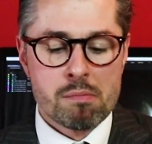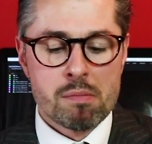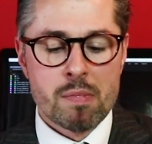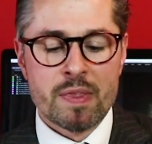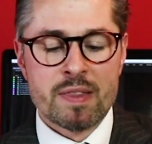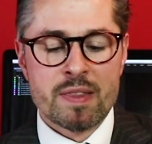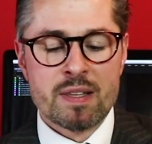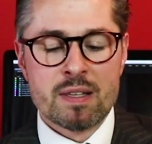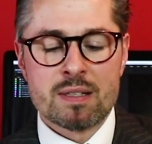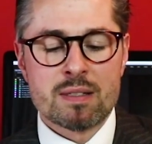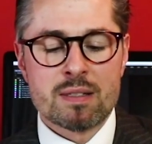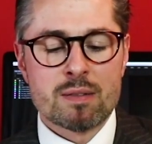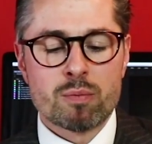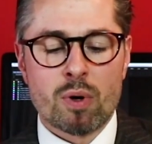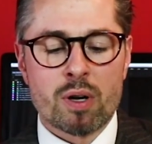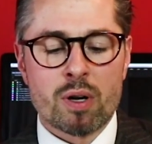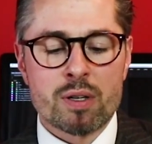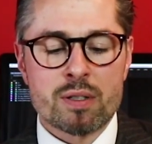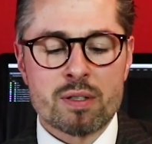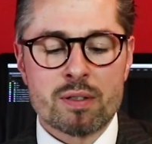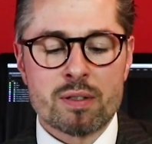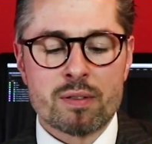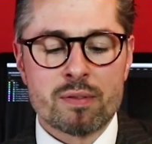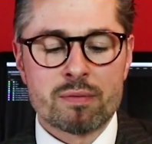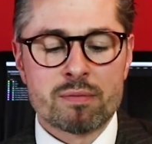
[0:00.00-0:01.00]
This
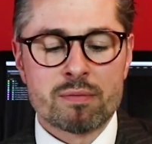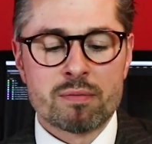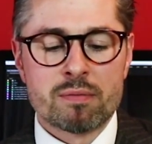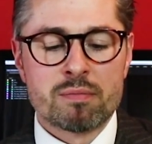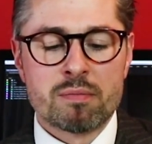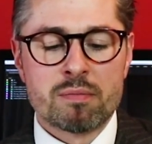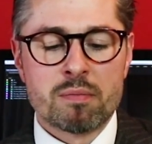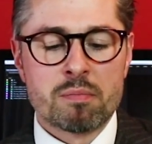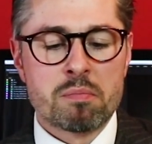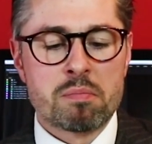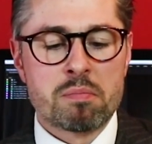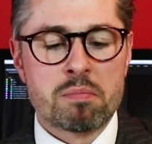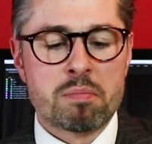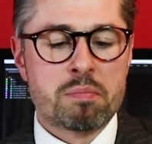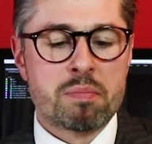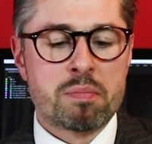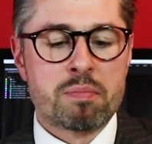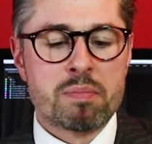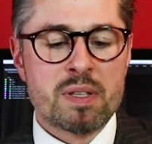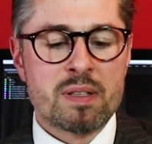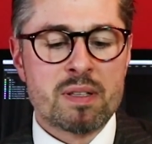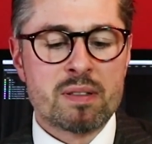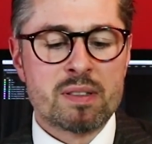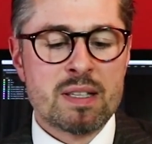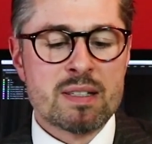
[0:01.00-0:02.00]
watch
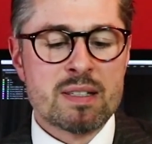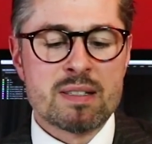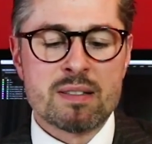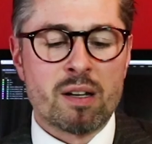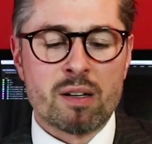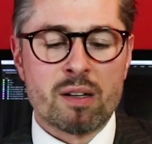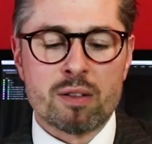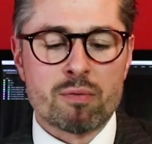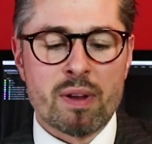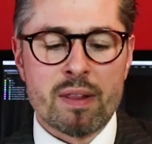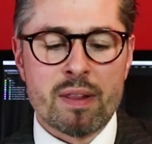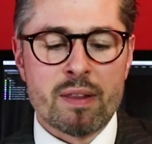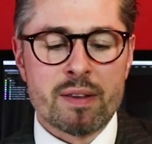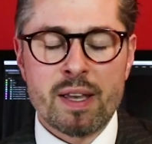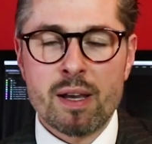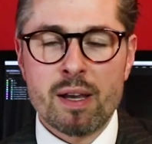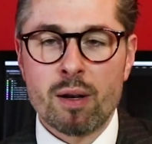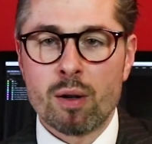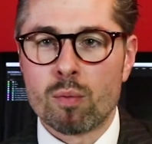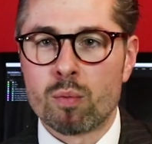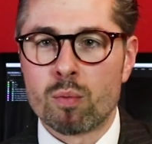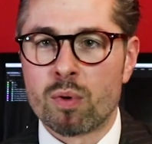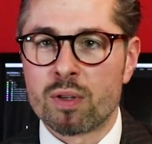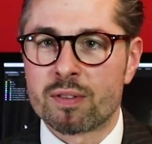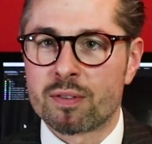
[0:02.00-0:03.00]
is not rather yellow.
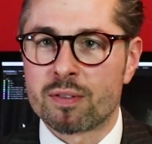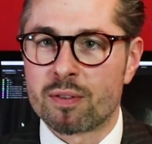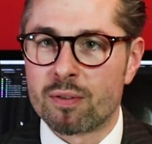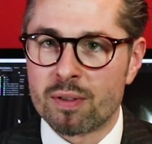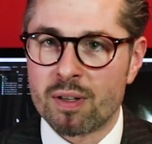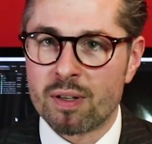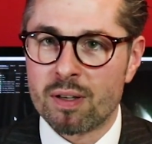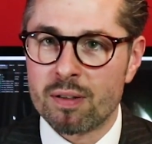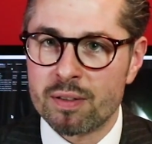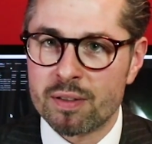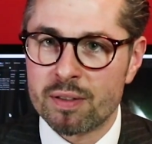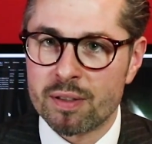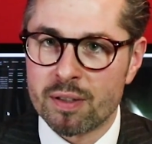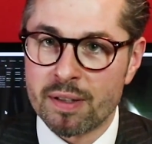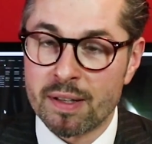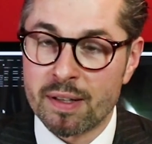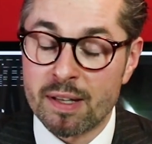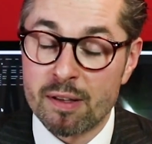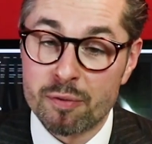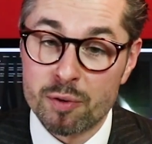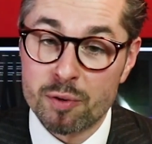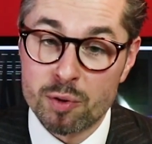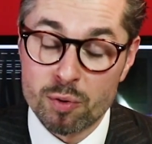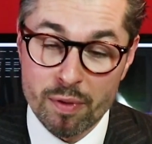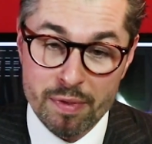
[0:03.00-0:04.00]
What's going on here? And
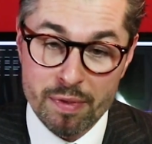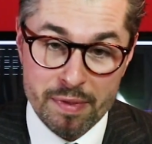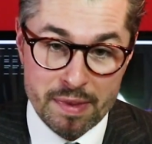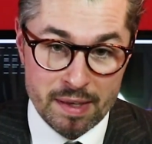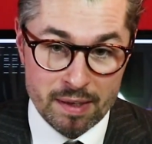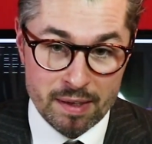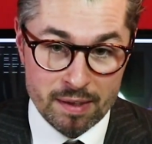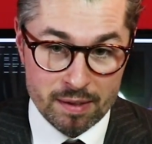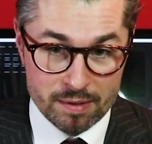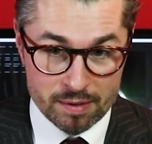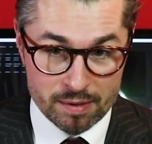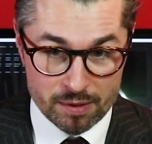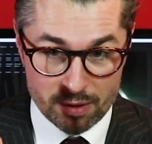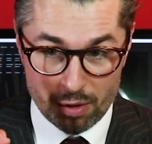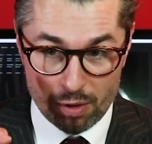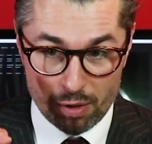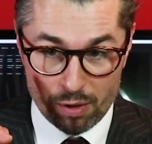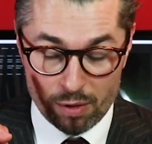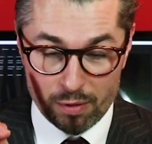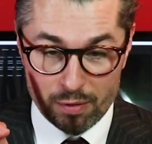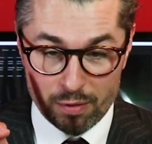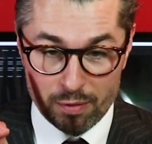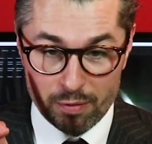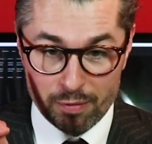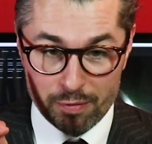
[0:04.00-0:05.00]
if you think
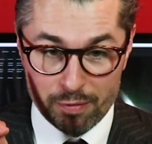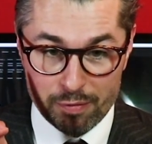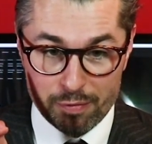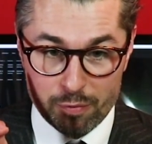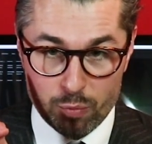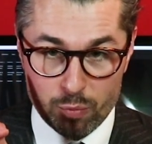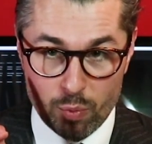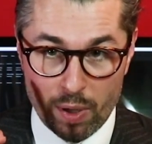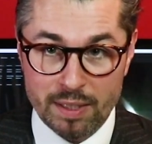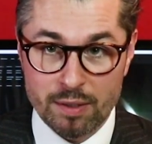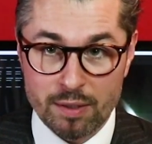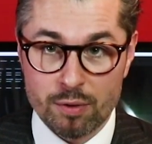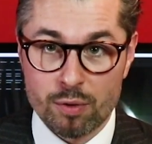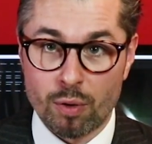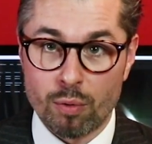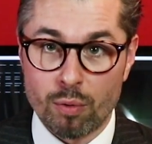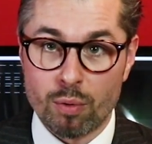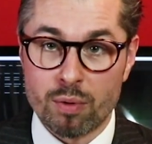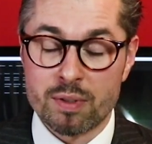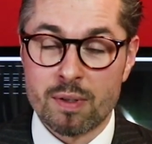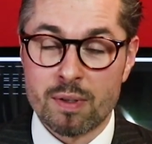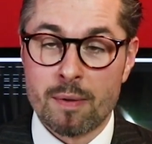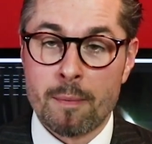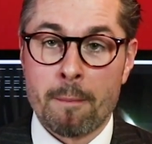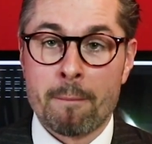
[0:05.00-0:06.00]
of white
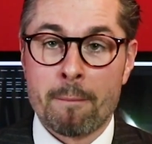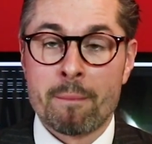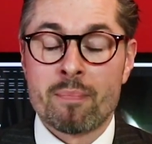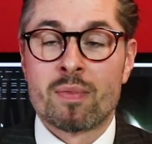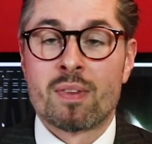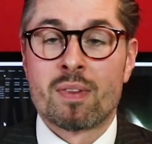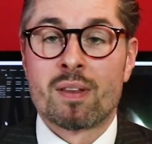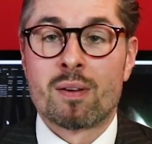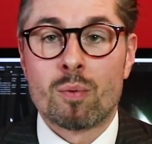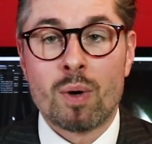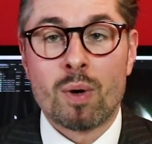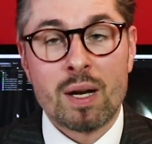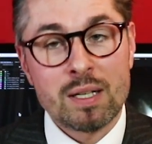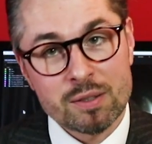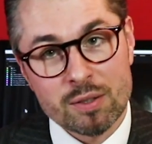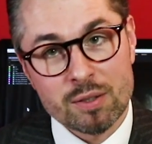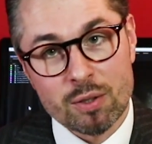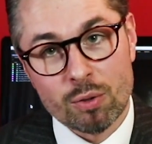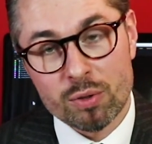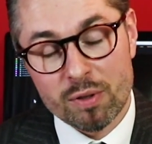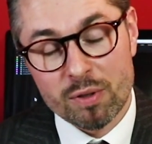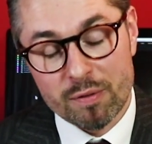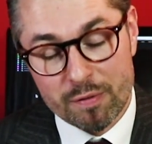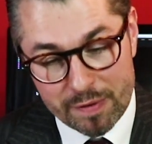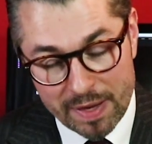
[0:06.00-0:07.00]
gold
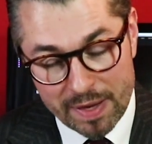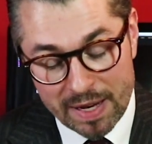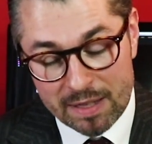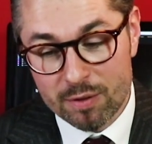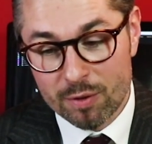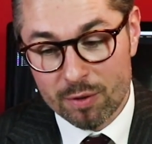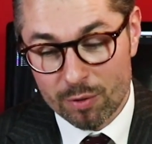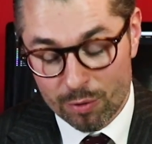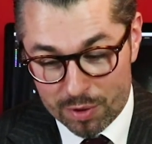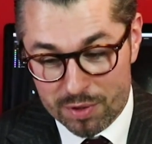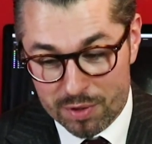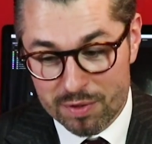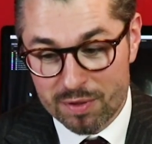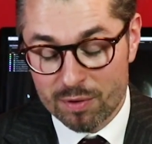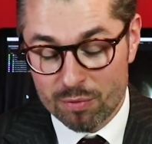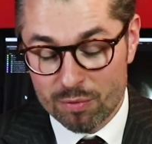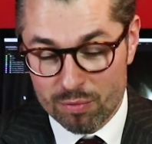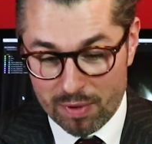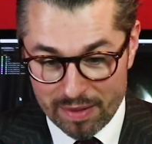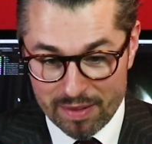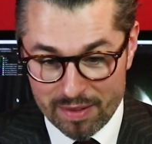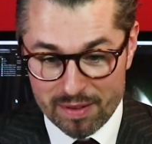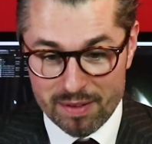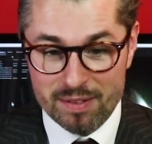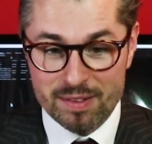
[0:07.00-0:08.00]
in fact looks
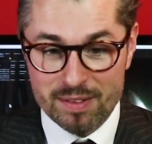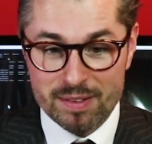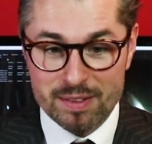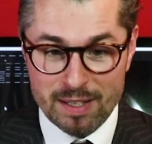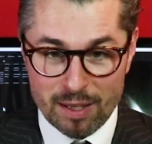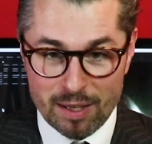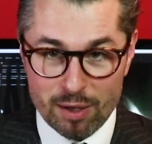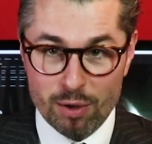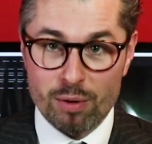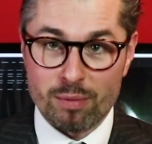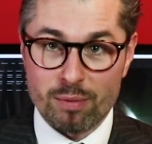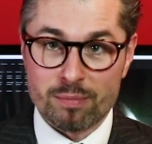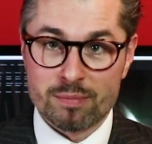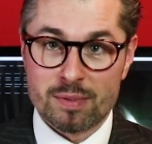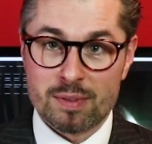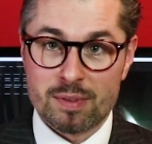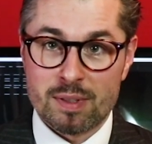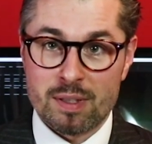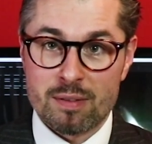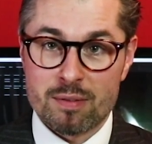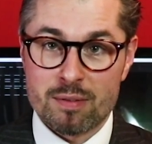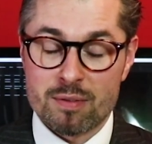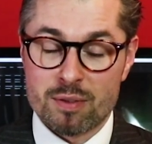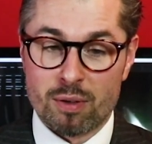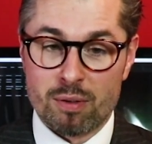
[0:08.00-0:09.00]
rather yellow.
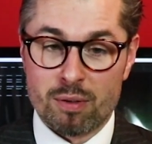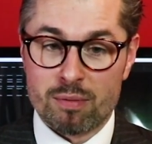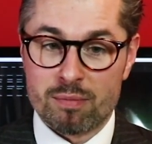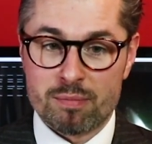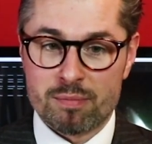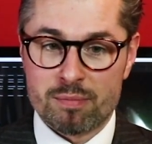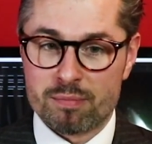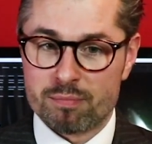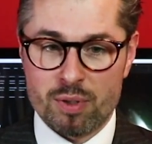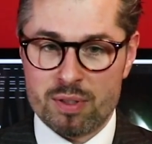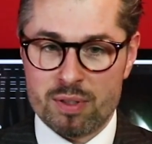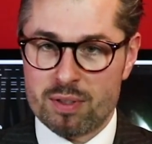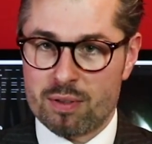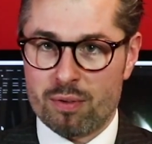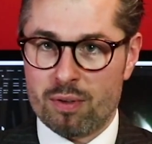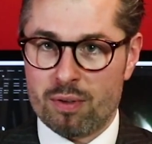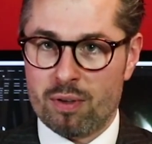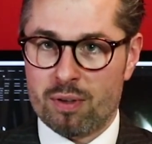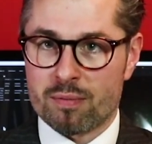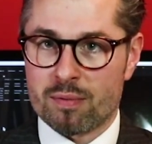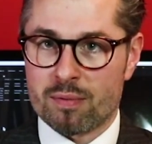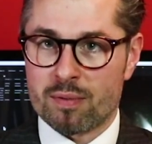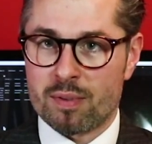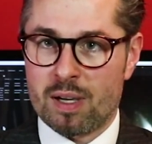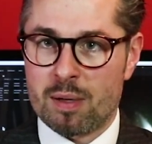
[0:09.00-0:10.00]
So what's going
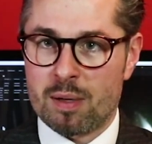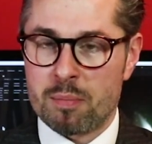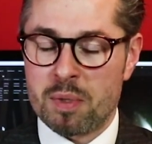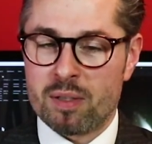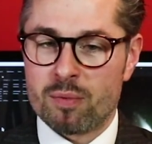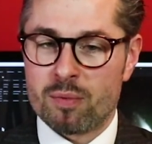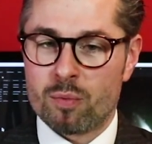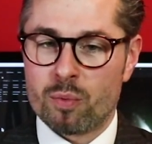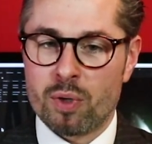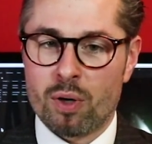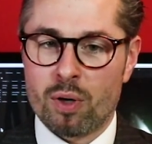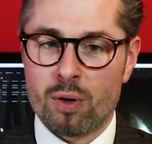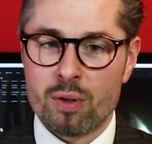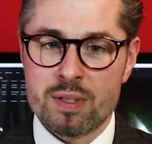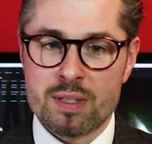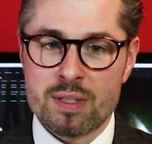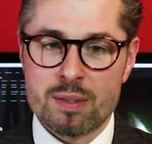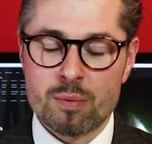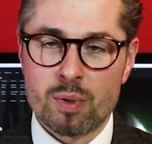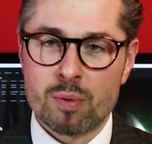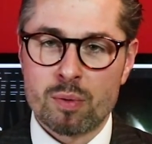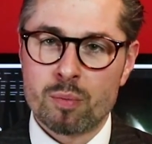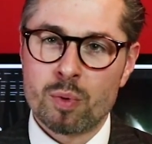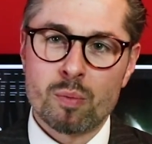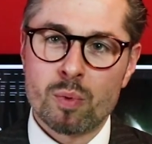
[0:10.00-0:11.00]
on? I mean, we all
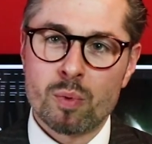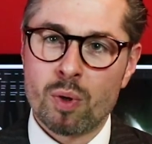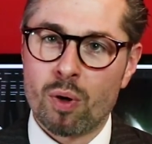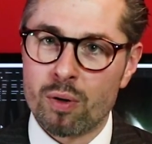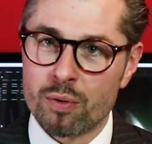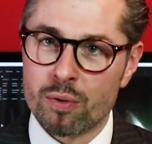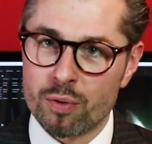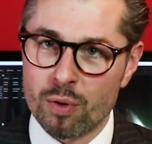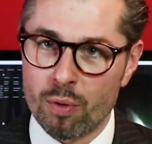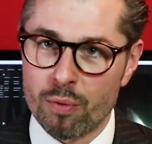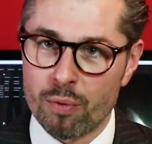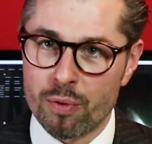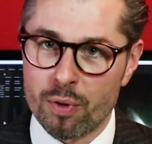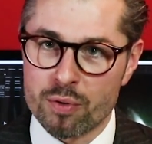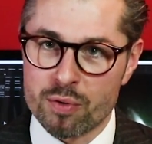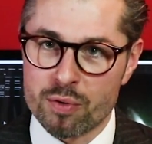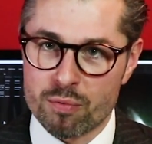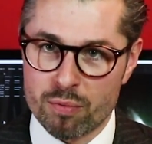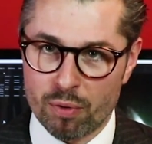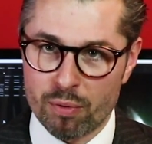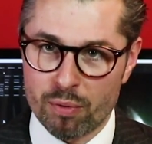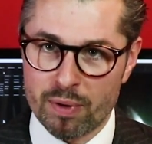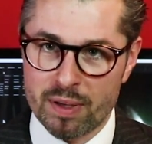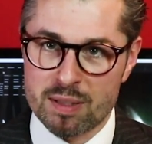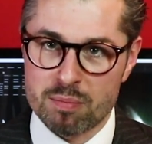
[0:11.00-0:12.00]
know those
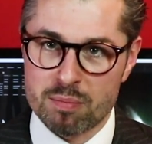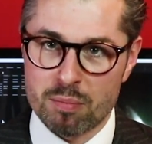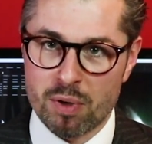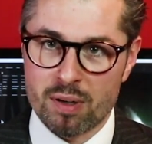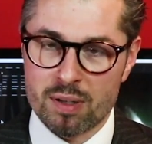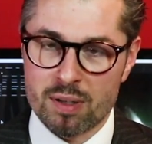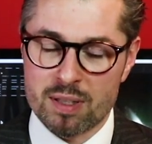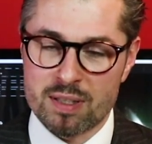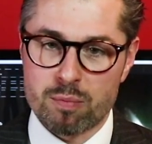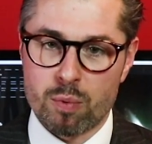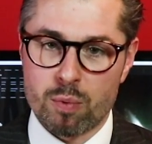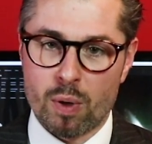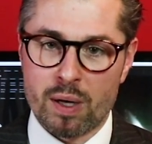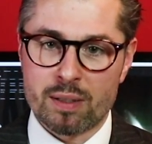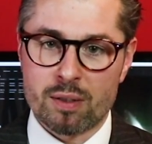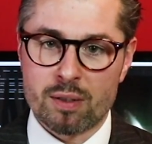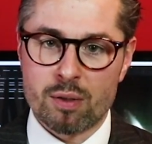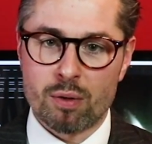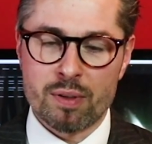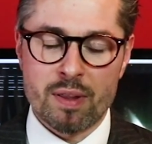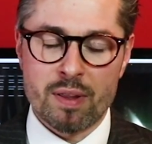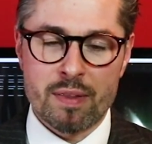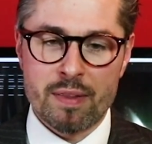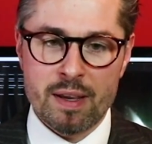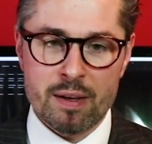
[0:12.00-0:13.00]
Rolex models, white
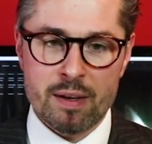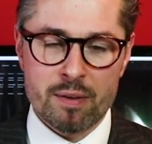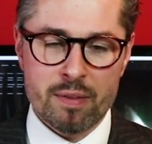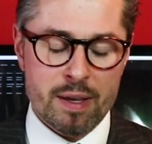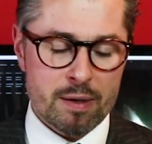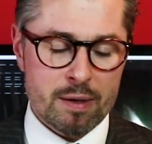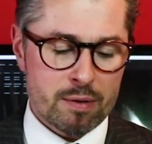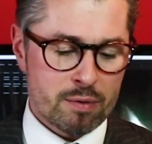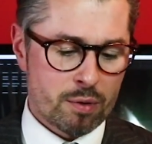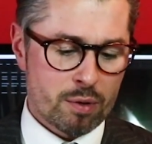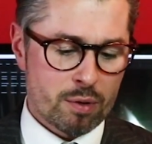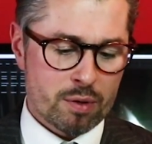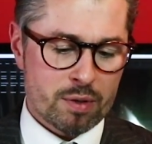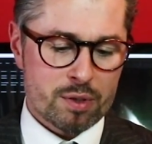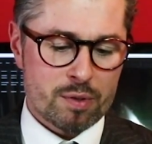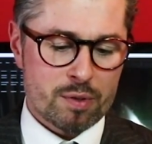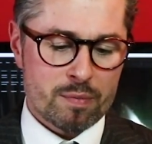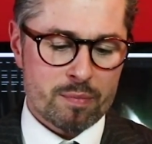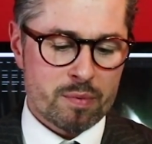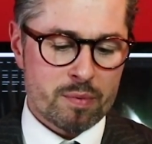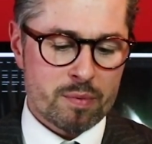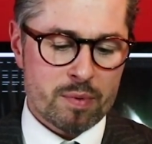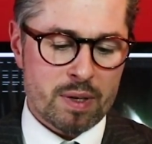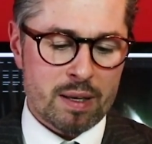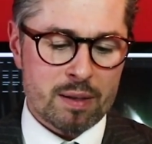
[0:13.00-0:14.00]
gold, and they look
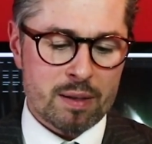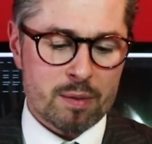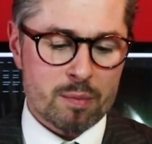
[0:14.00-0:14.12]
like